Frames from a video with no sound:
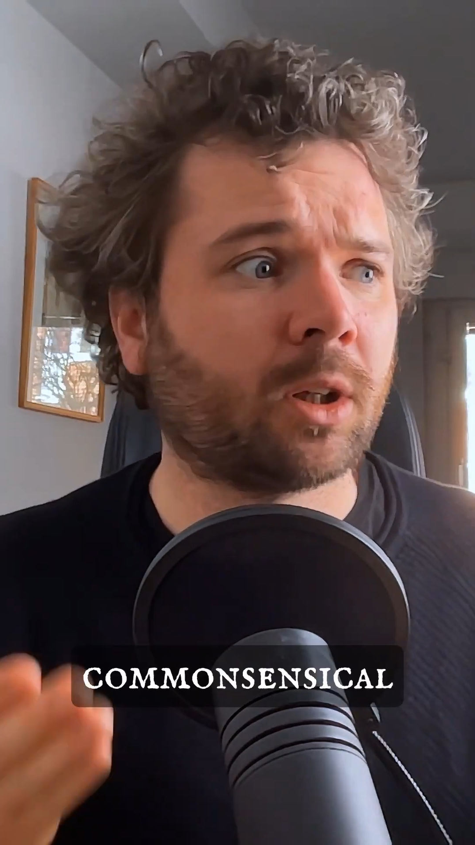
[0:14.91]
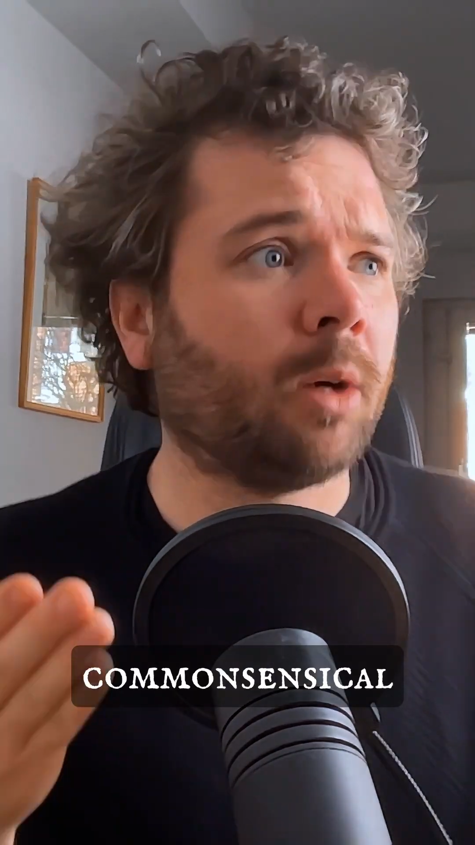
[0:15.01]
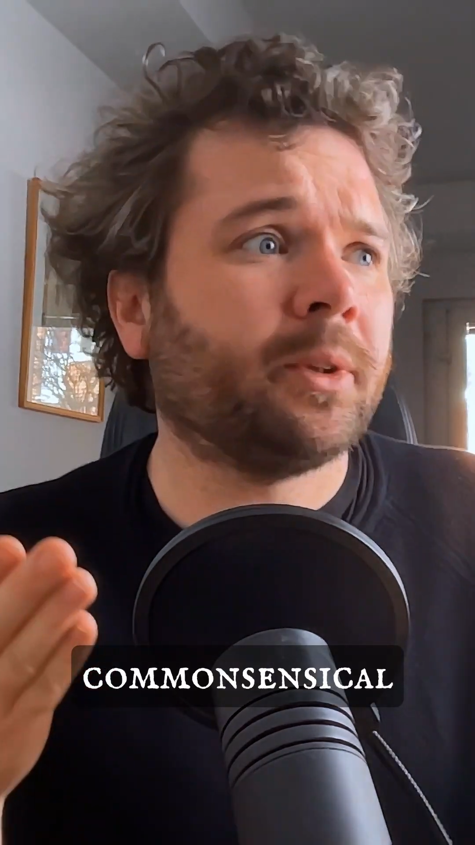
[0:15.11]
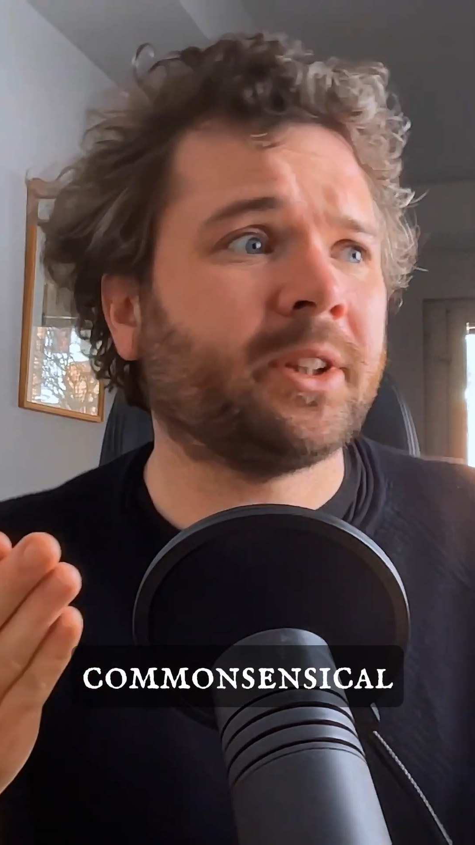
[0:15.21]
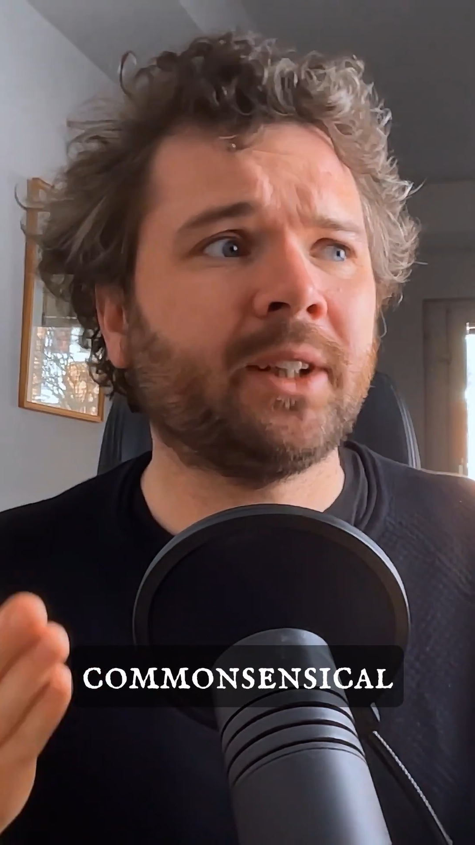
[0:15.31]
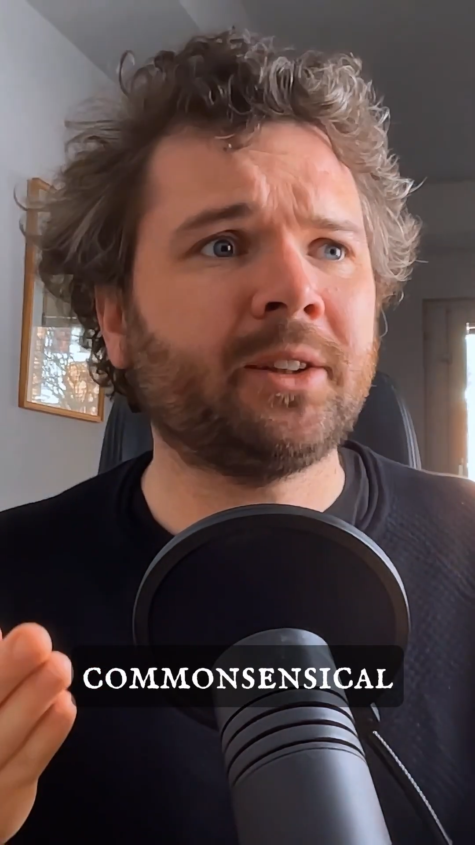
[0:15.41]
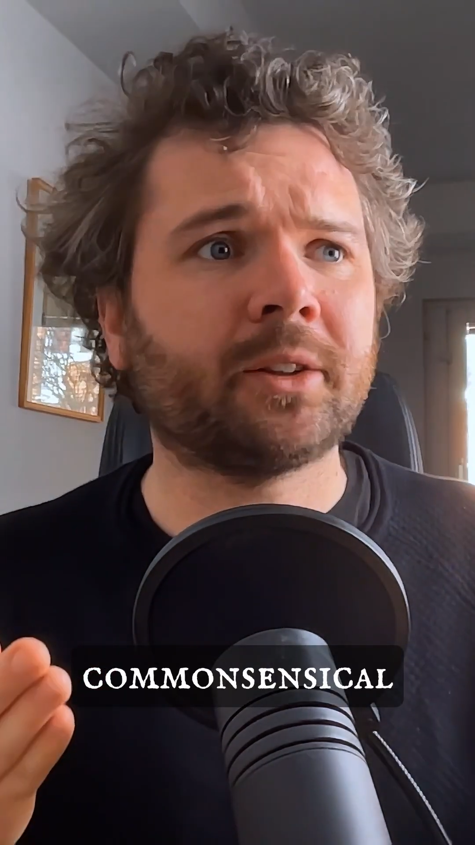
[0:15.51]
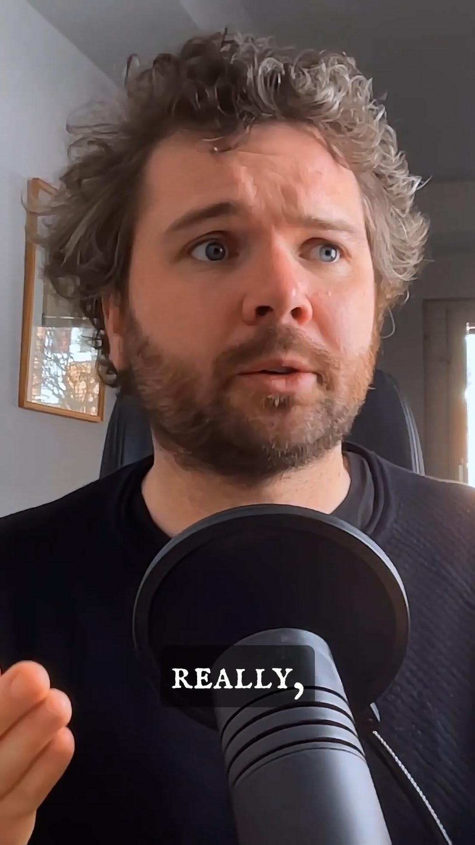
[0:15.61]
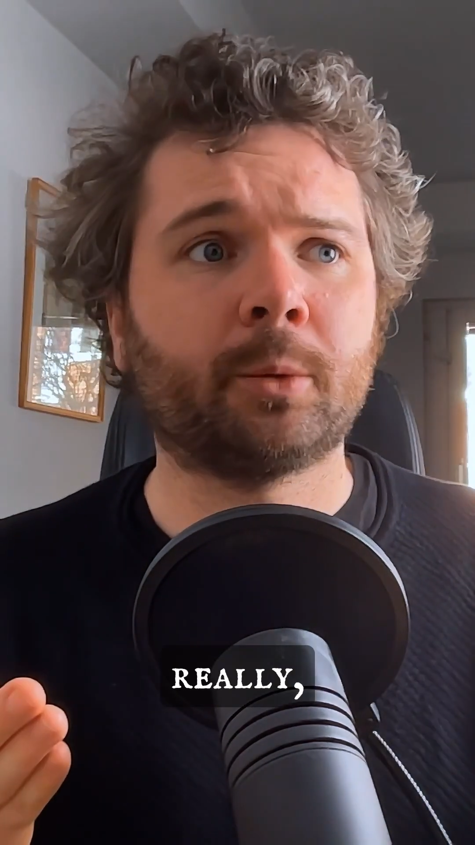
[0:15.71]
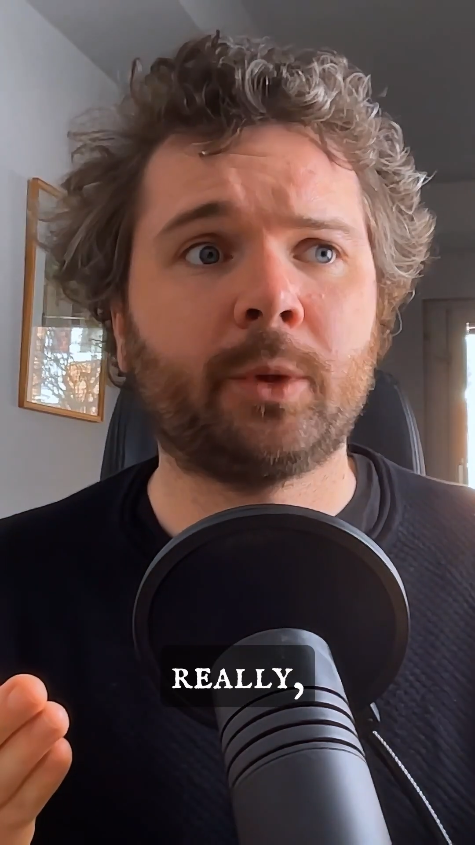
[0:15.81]

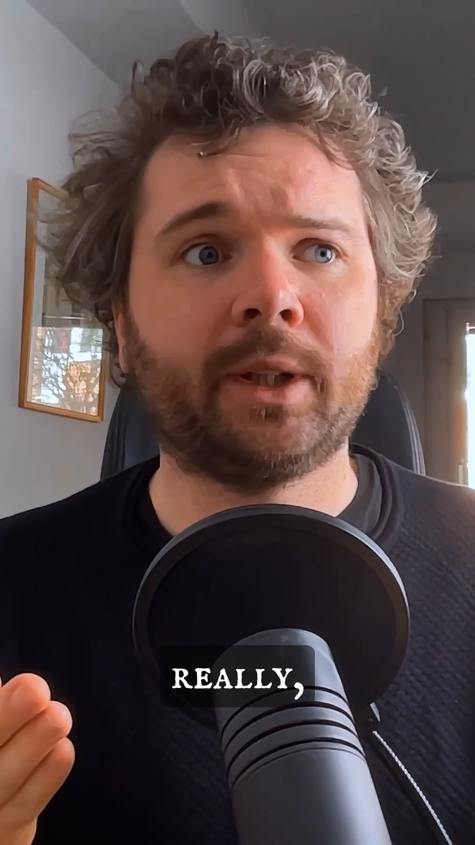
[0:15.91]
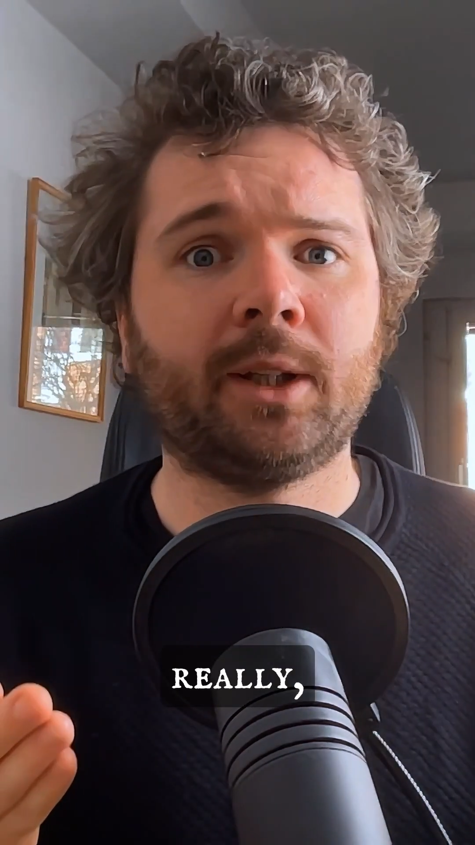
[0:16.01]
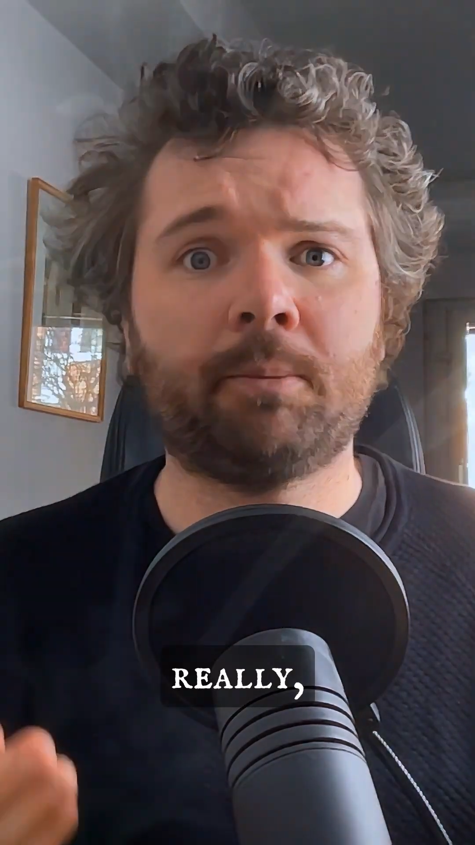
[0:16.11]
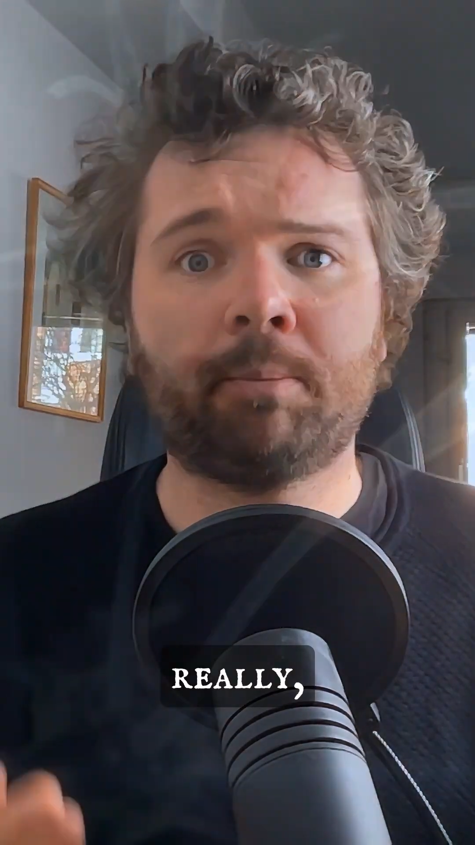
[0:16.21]
commonsensical, really,